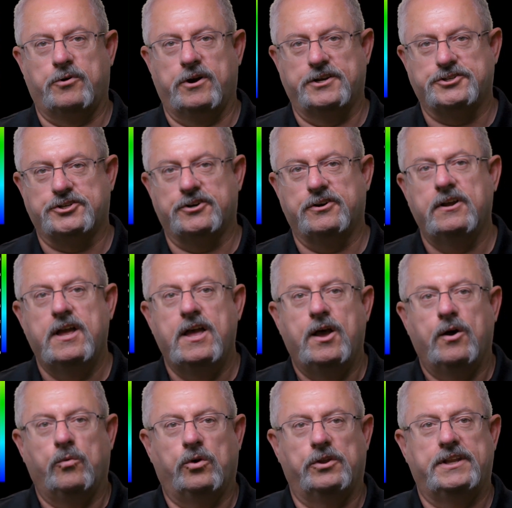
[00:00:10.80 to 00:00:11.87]
pressure
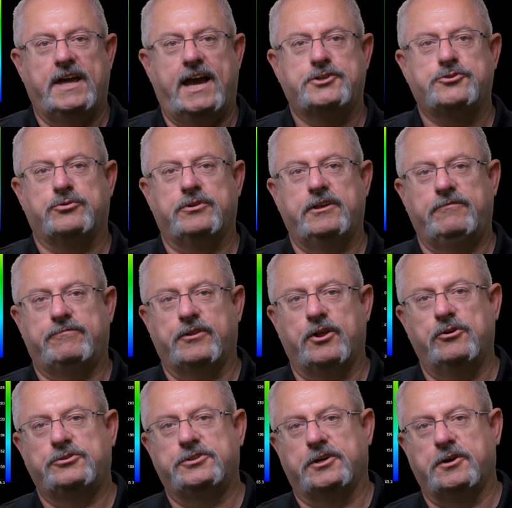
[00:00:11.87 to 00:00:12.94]
will naturally
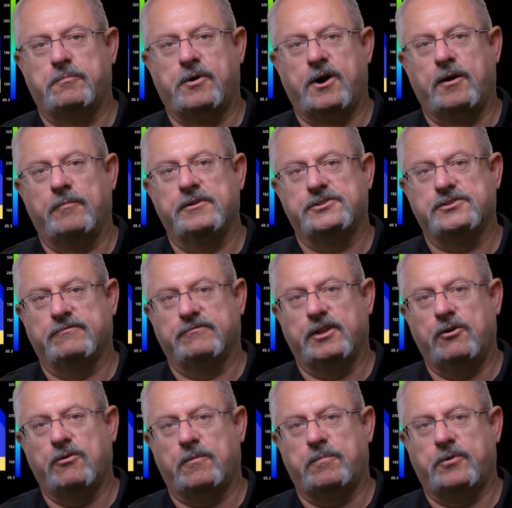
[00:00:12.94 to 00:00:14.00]
flow to compartments of
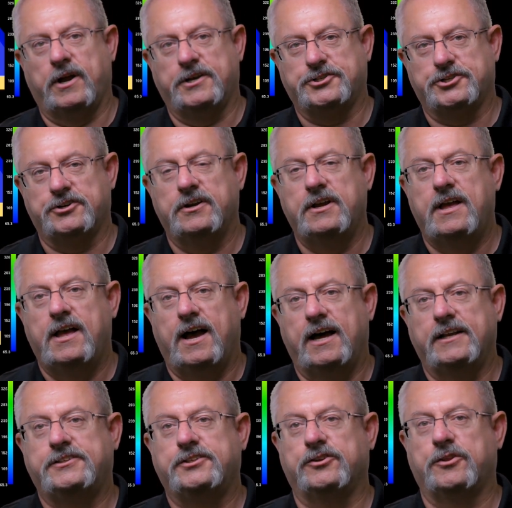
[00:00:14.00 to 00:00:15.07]
lower pressure
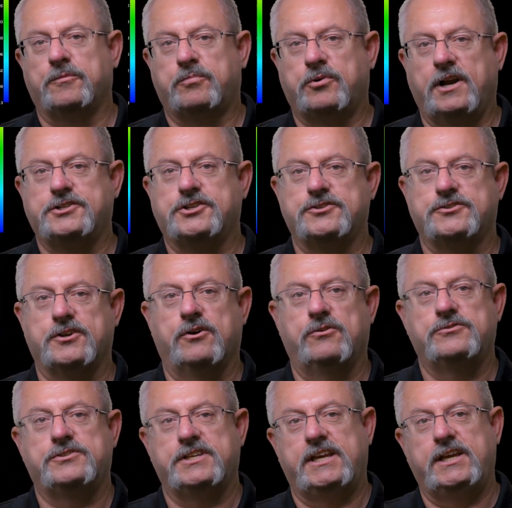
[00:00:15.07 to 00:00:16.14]
until the pressure
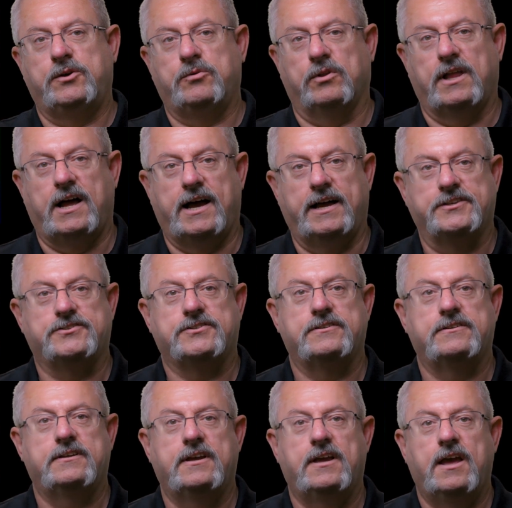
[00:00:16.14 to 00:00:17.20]
zones equalize.
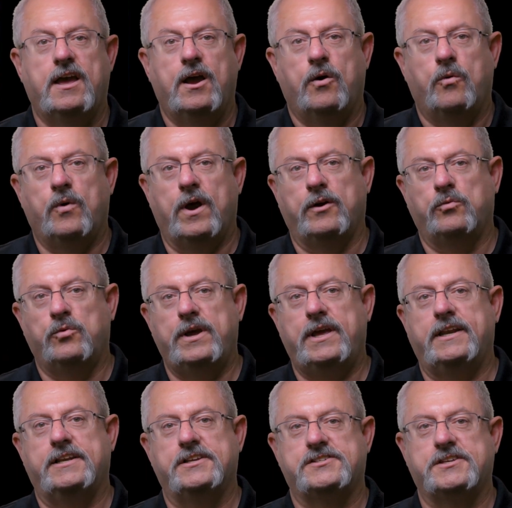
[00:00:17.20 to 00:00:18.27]
When
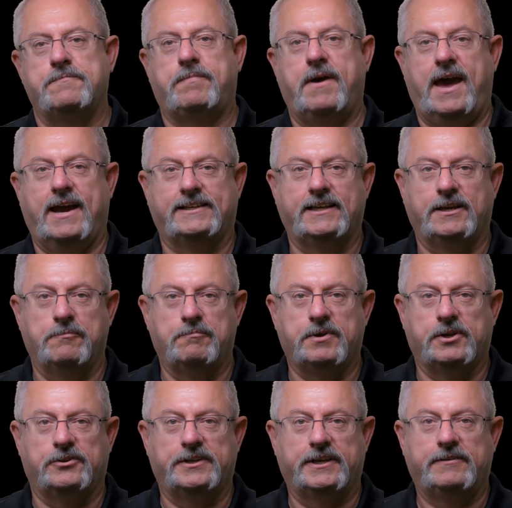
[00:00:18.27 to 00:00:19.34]
wind is impacting a
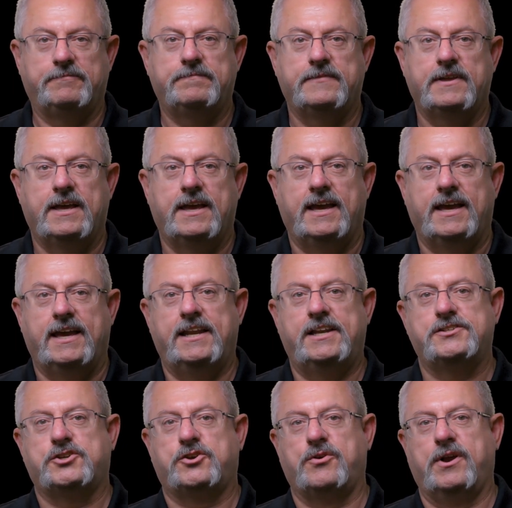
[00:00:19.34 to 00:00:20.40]
building, it
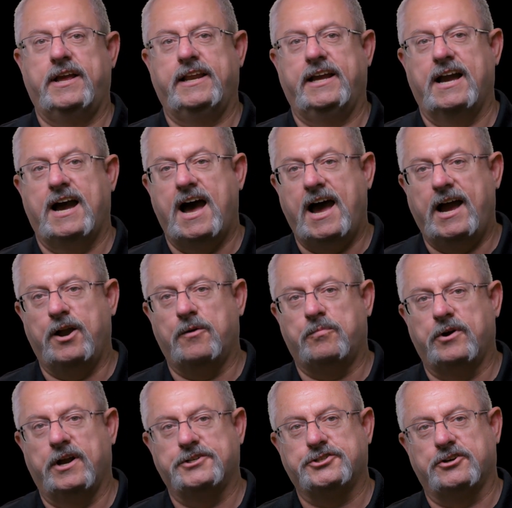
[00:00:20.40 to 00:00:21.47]
is creating a higher
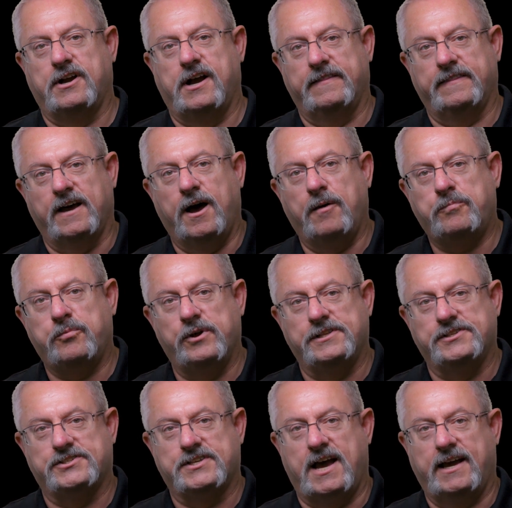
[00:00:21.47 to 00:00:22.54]
pressure on the
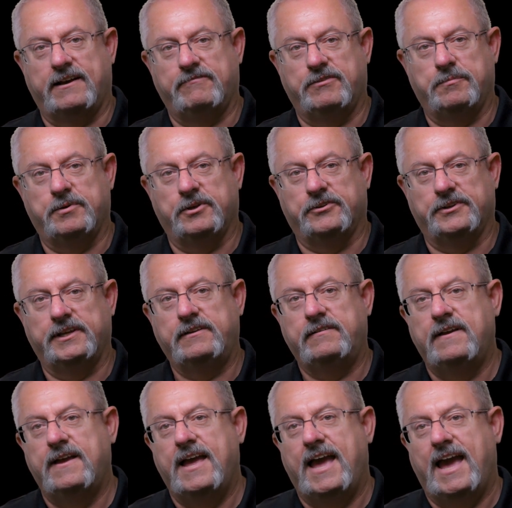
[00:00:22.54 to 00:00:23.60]
upwind side of the building
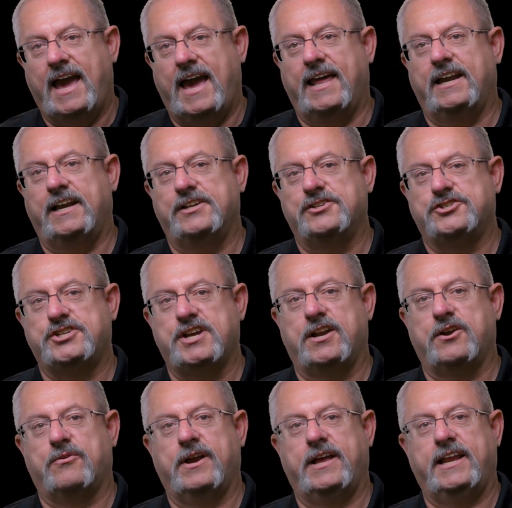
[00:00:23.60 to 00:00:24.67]
and it is
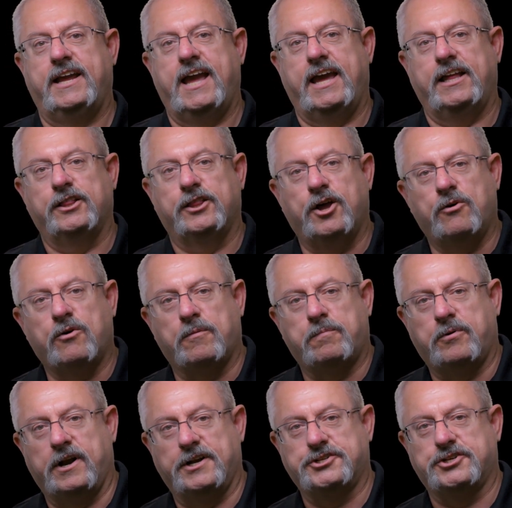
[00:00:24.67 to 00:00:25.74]
generating a lower
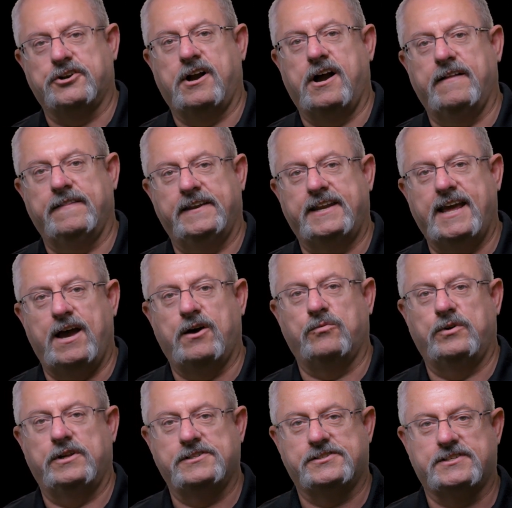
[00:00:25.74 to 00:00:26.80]
pressure on the
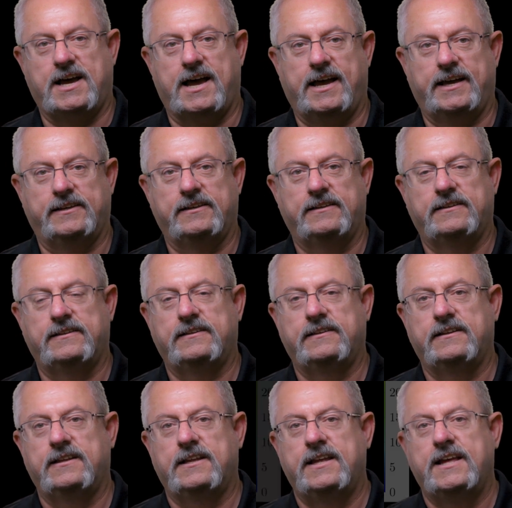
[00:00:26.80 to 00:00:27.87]
downwind side.
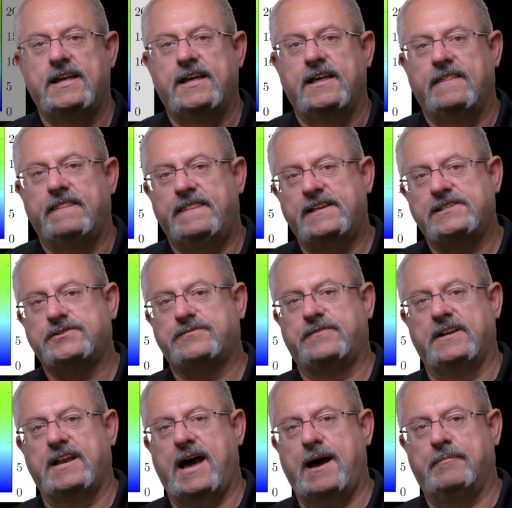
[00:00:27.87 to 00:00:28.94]
This
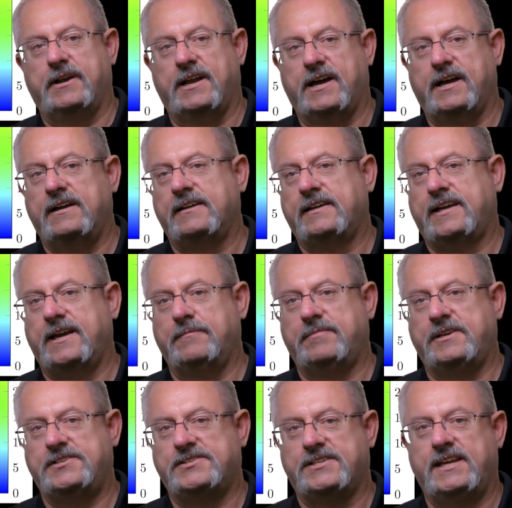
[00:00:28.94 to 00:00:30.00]
phenomena can
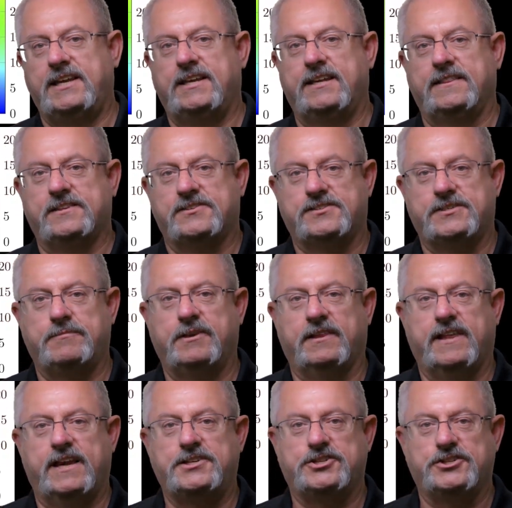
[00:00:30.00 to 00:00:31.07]
be seen in the
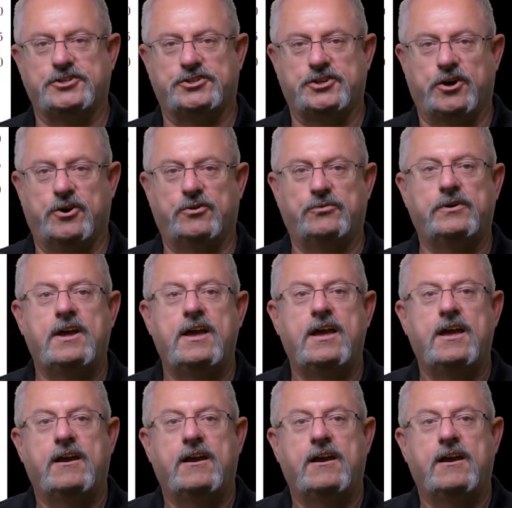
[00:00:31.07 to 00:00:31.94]
simulation shown